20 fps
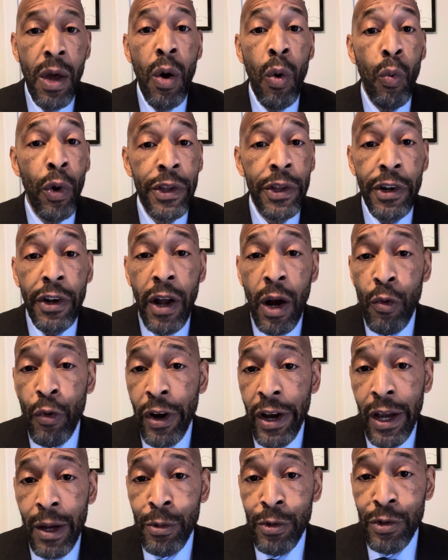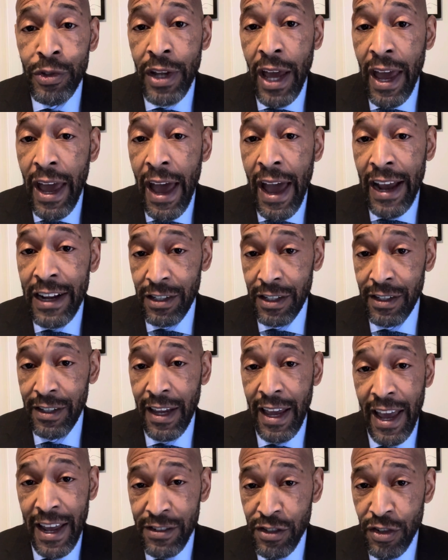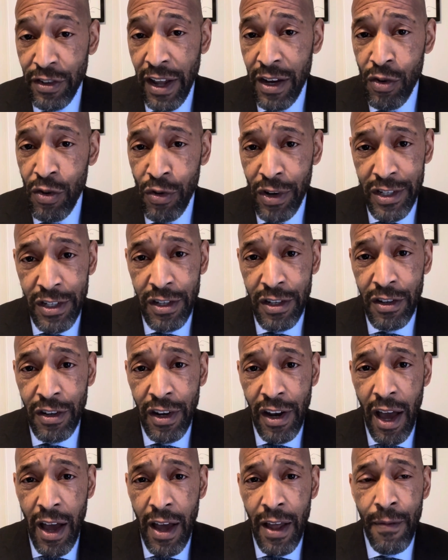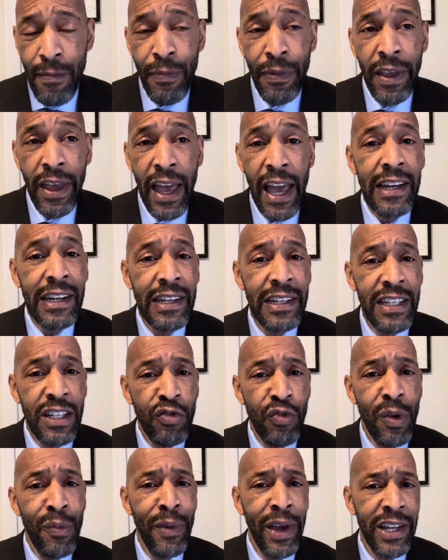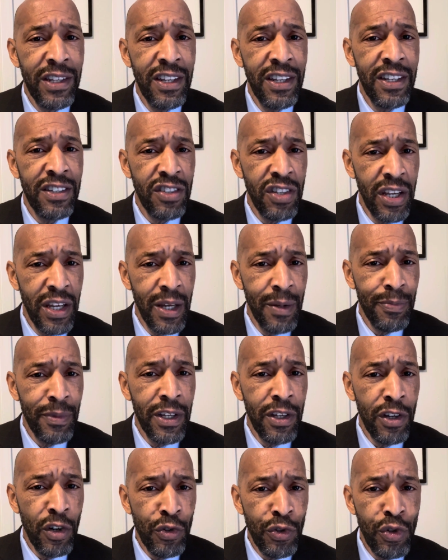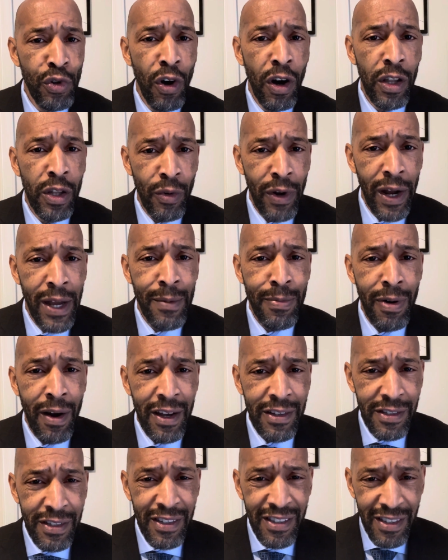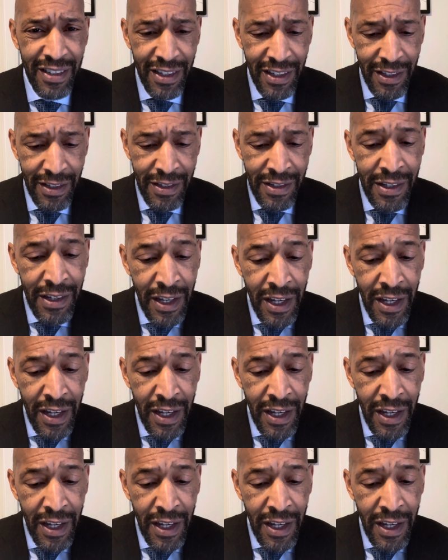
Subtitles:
Whether or not we're able to actually answer that question or not, at least we make the attempt and go through all the right processes